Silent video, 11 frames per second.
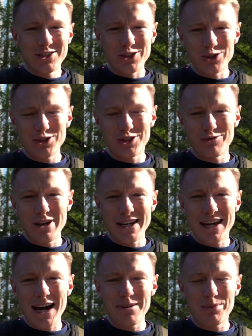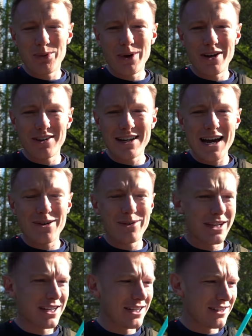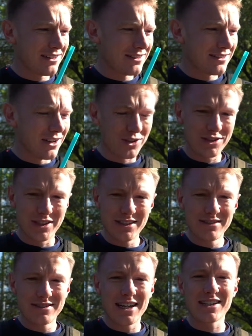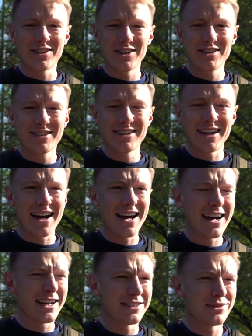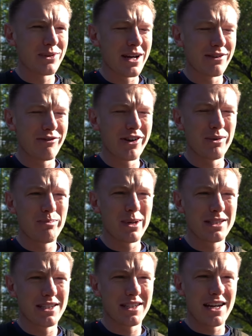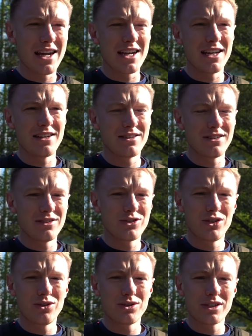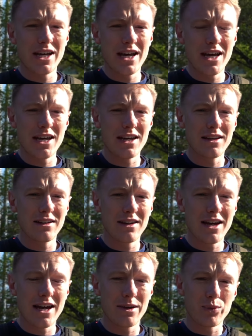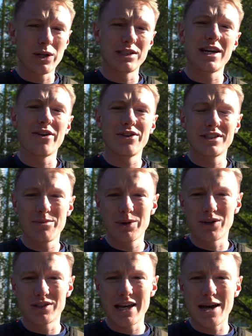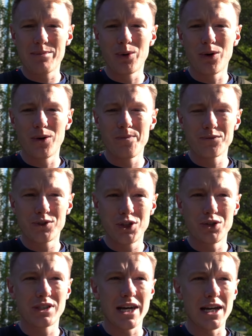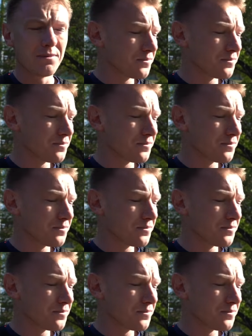So just to recap, we are now in Austin, Texas, and we had a very busy day Tuesday in um, Buenos Aires, then we got to the airport Tuesday.